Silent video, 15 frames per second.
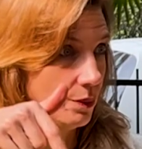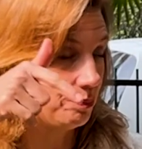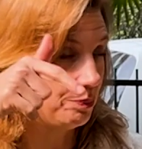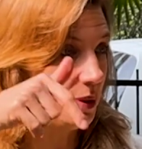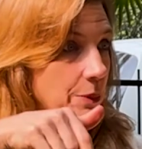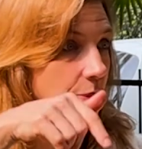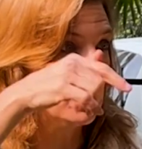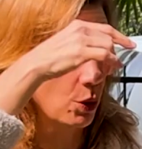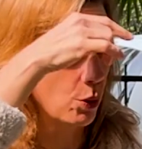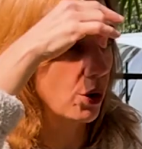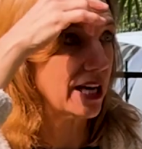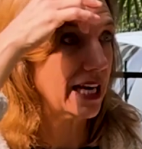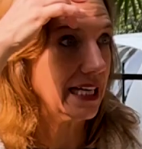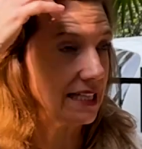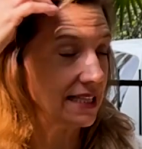people are
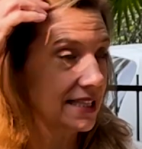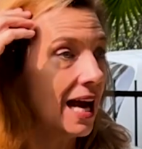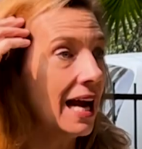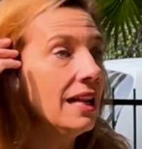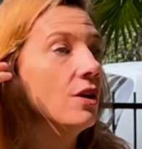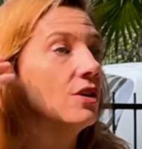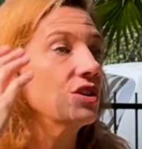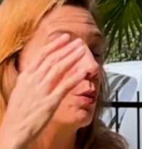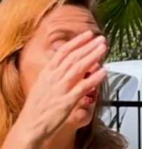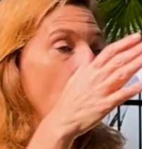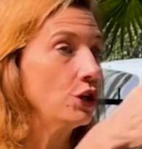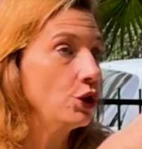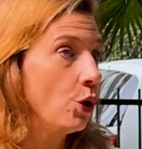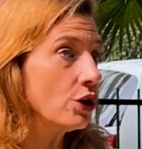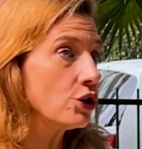working in silos, and
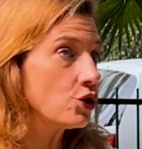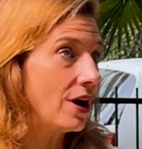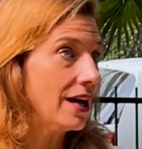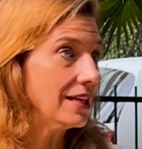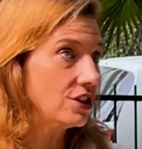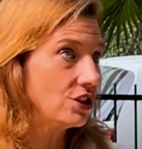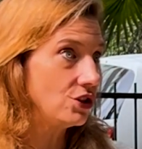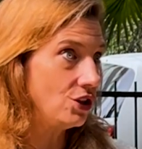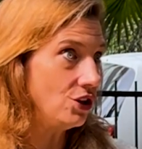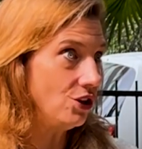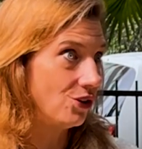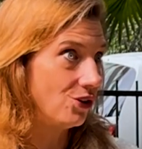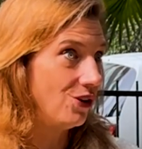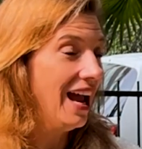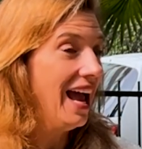what you're trying to
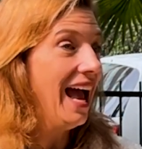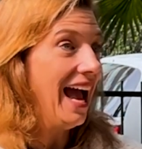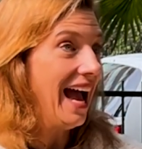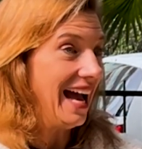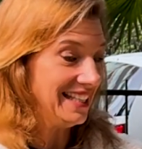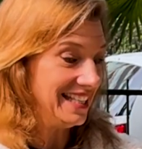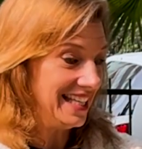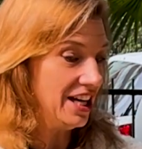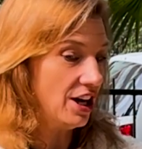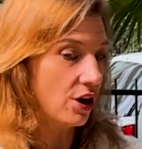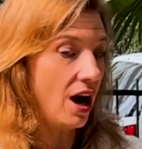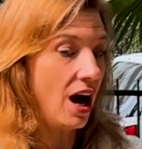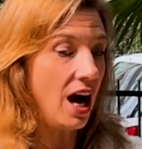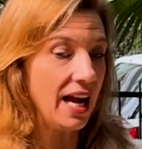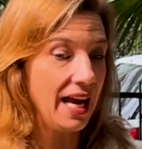do at
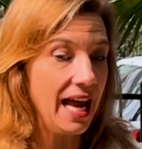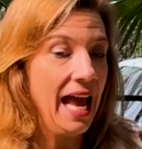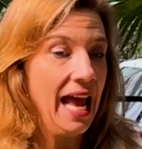TOI